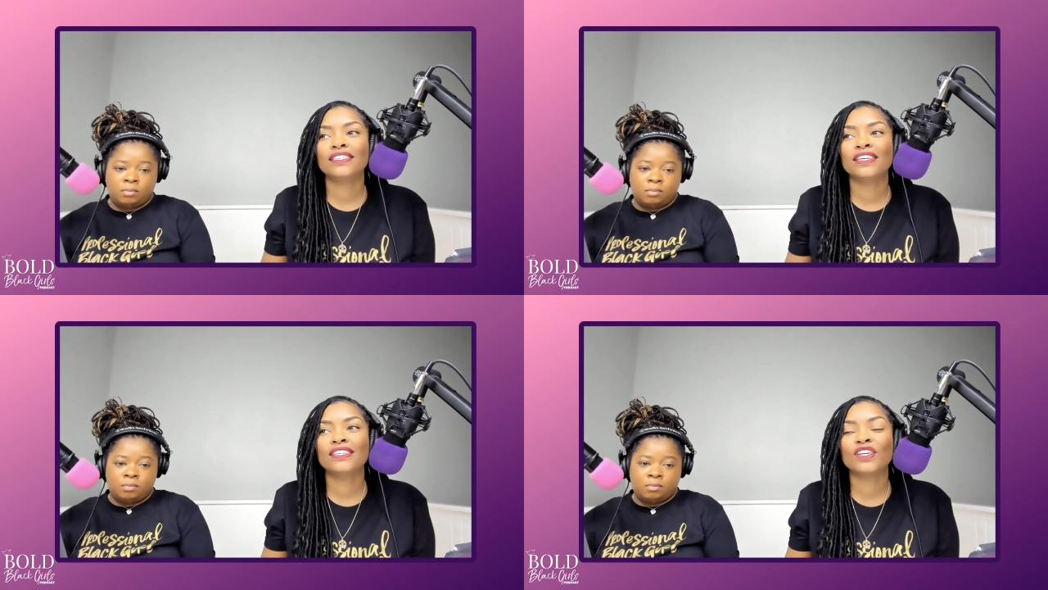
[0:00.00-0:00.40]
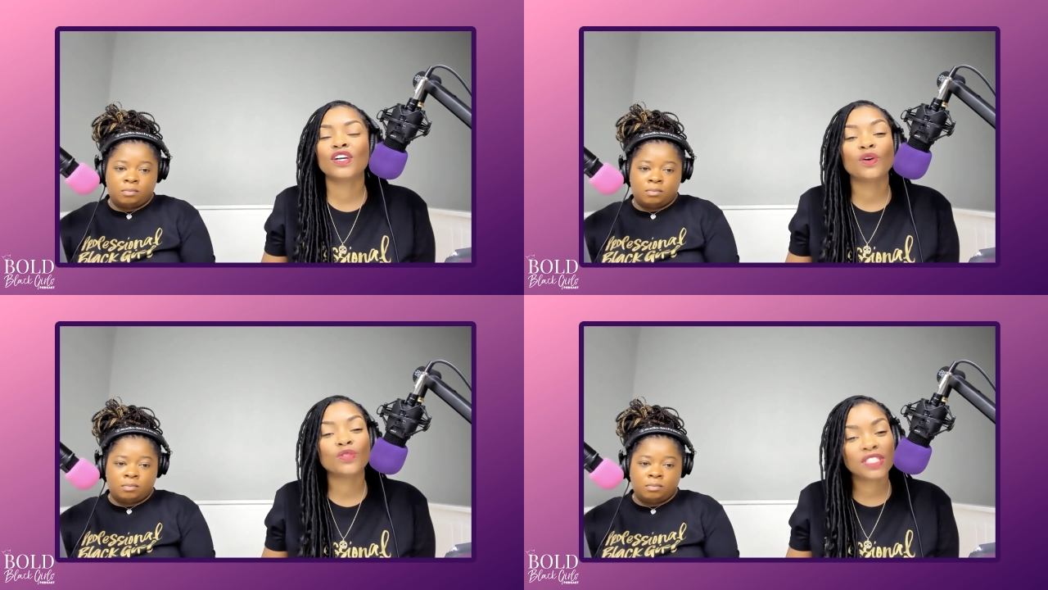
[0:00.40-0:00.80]

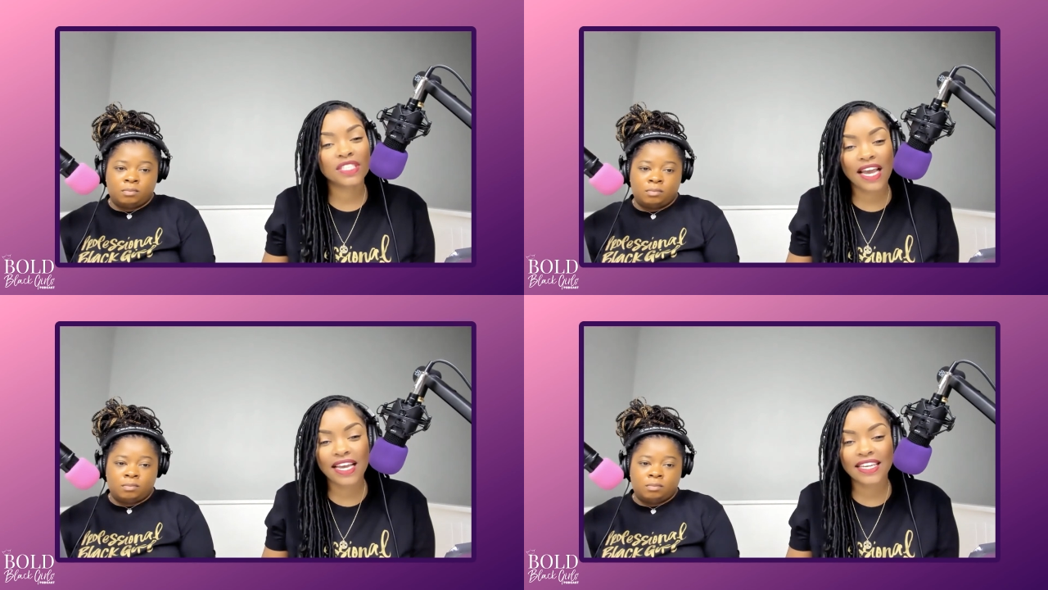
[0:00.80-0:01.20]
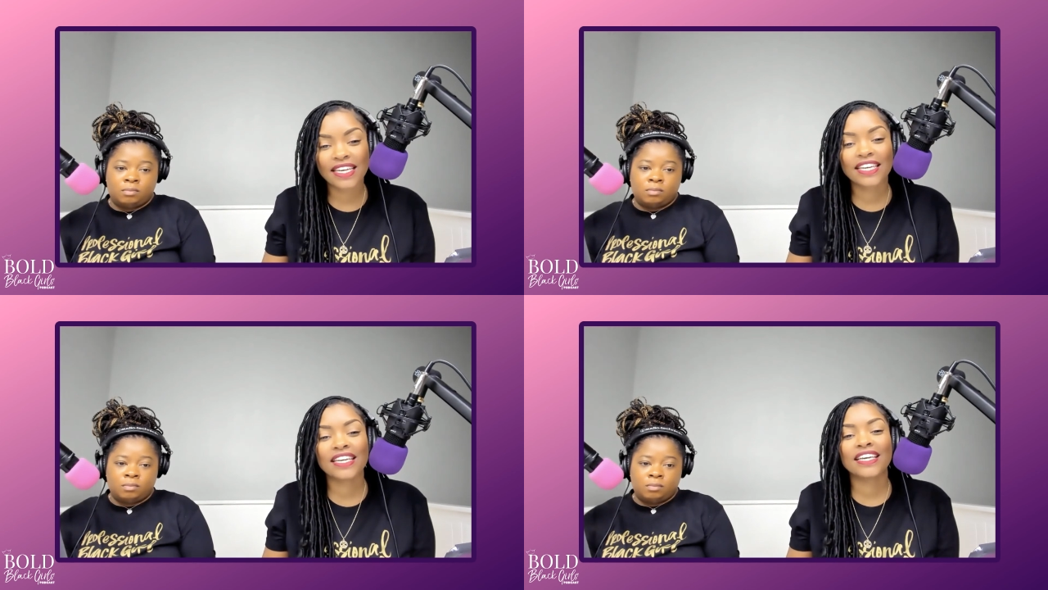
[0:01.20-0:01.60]

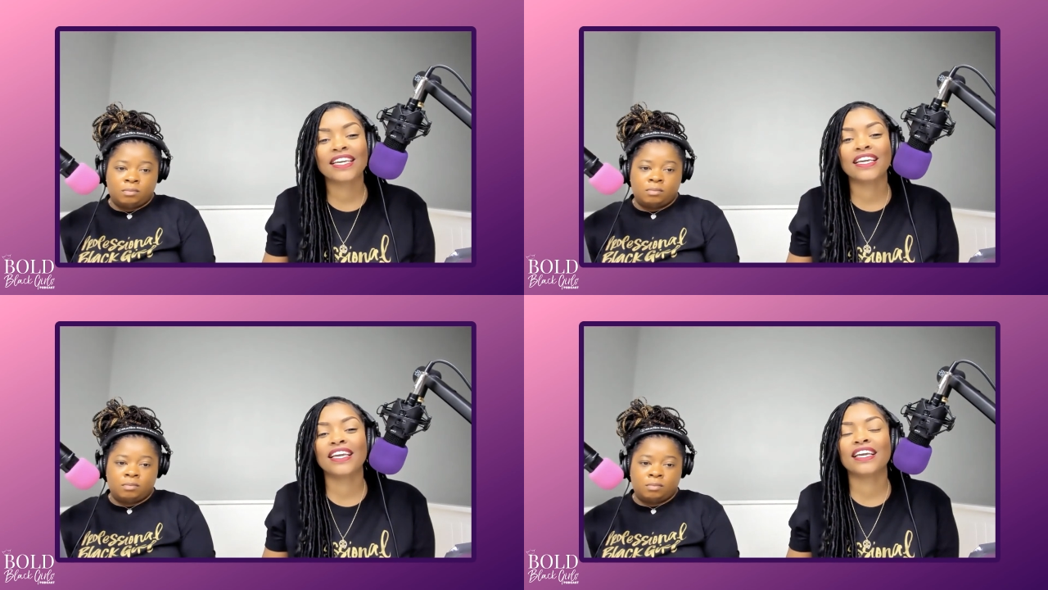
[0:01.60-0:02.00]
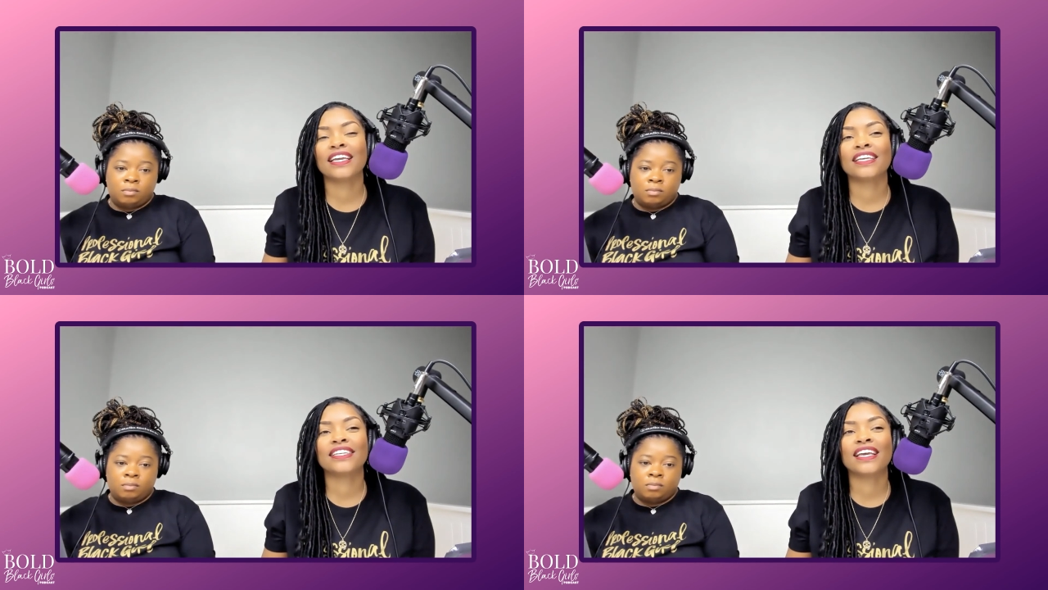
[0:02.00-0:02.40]
Speaker 1: negotiating
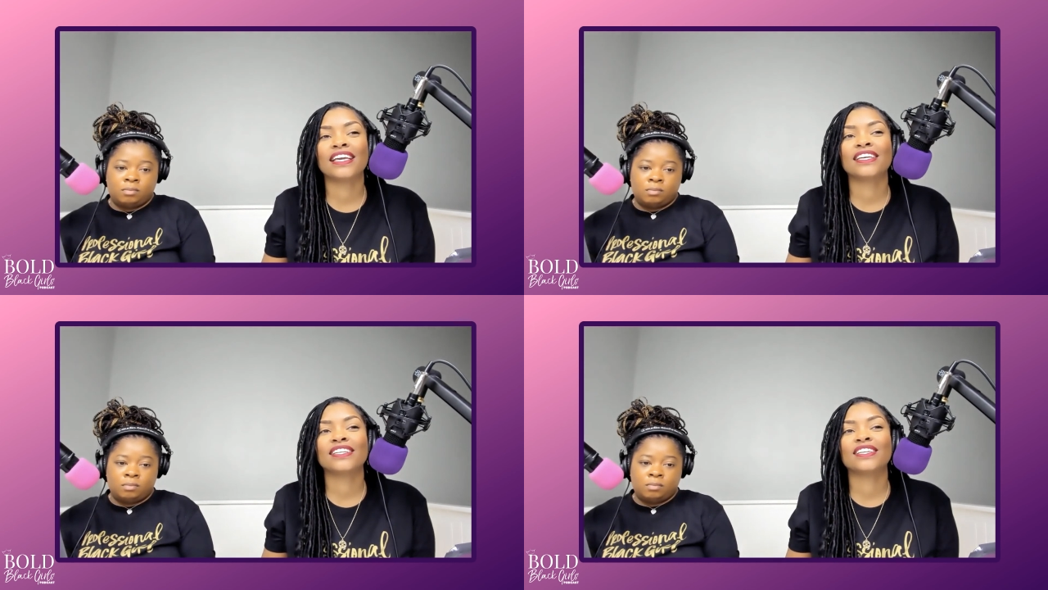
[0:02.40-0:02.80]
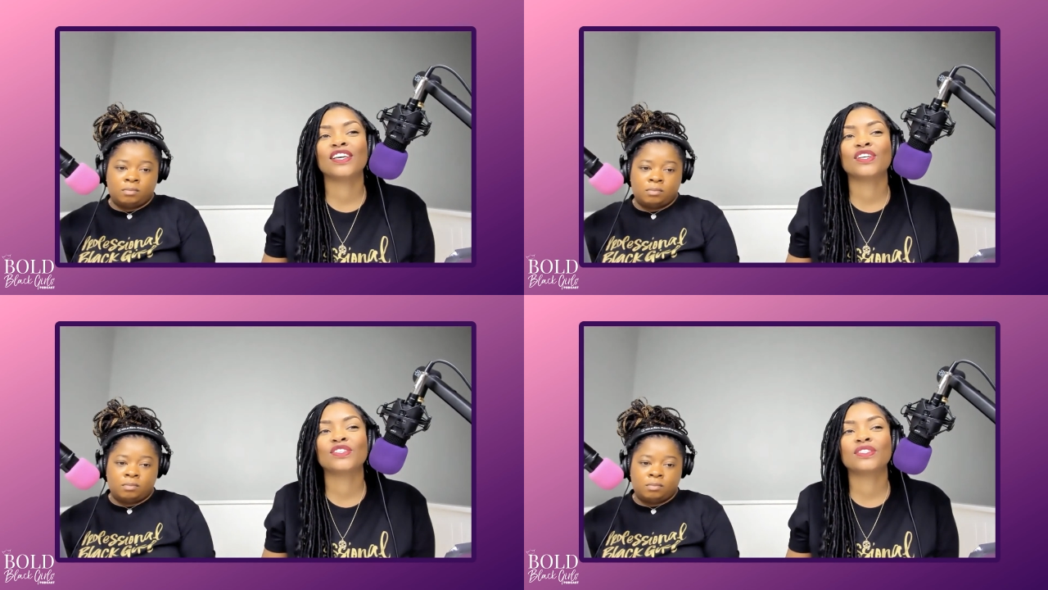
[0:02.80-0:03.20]

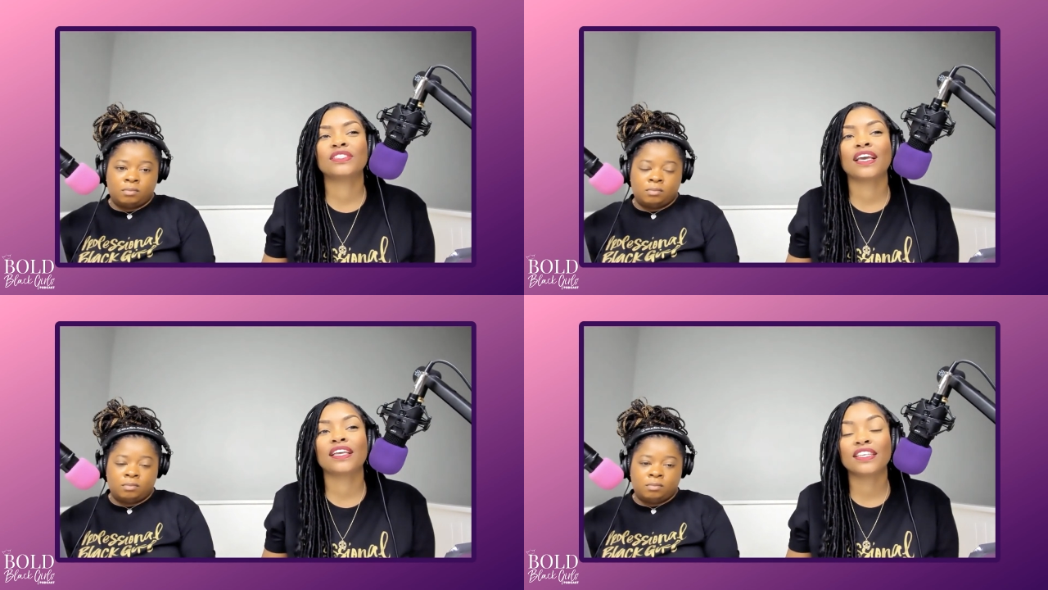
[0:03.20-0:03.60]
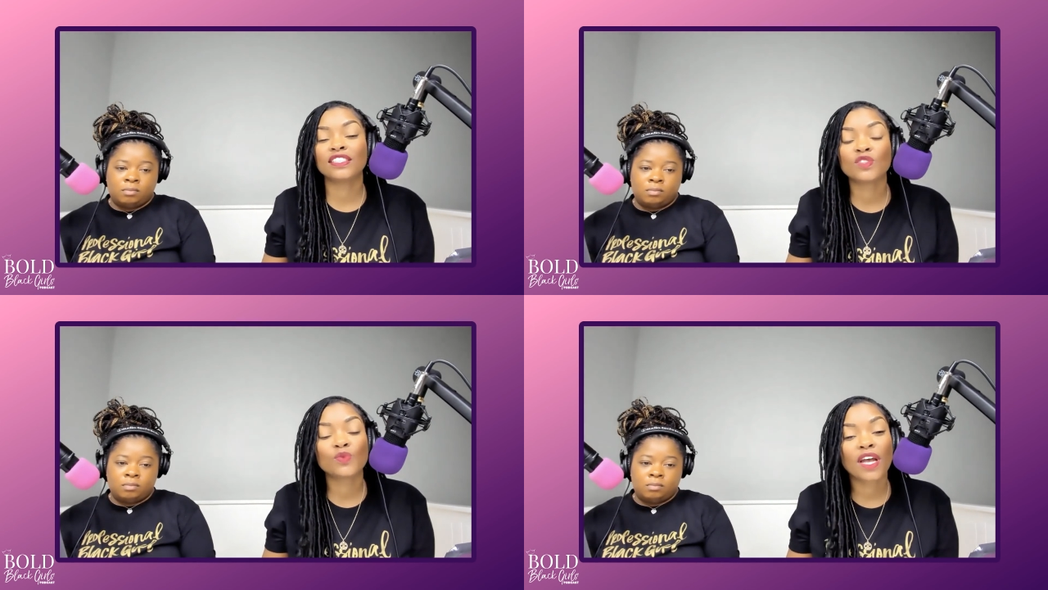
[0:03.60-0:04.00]
and saying, this
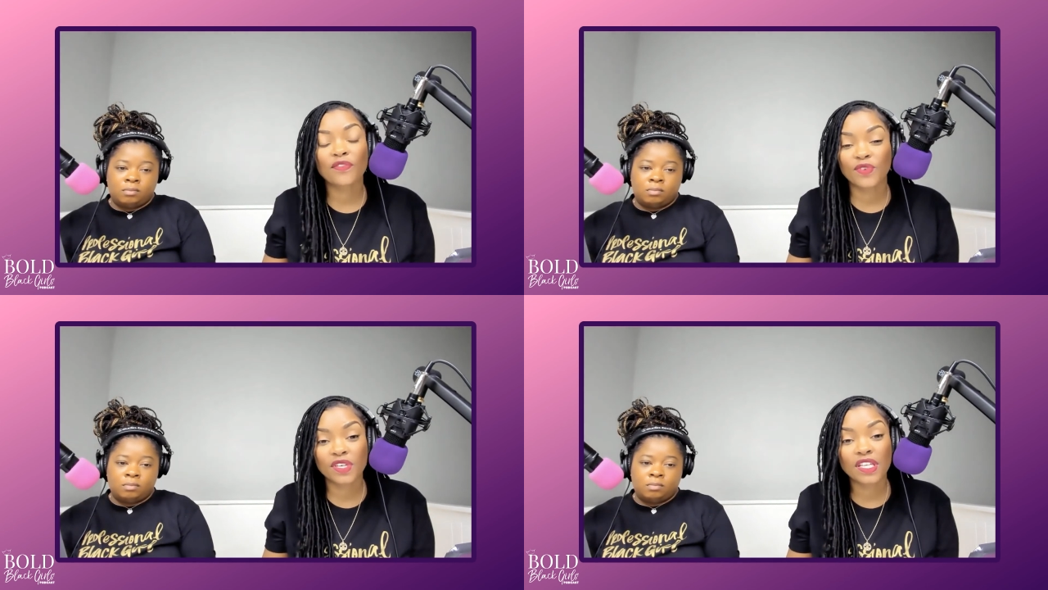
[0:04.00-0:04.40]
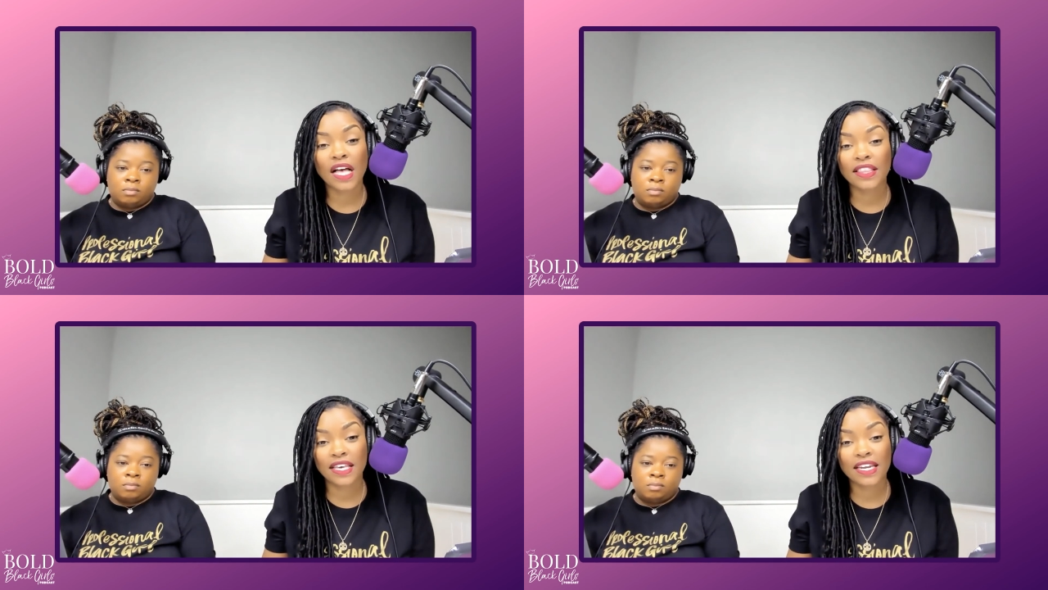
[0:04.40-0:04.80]
is what I feel
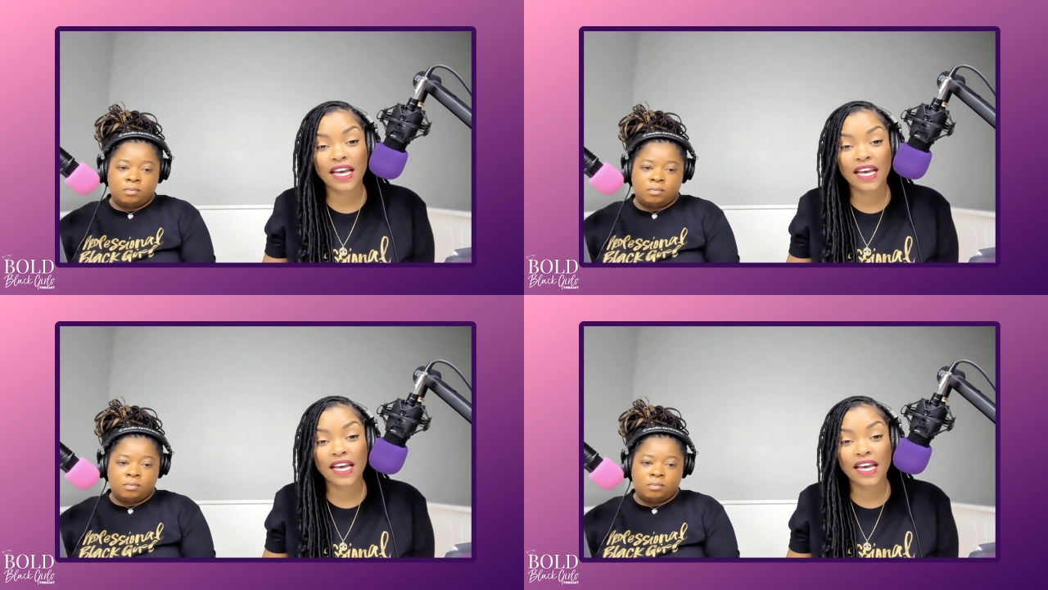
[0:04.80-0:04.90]
that I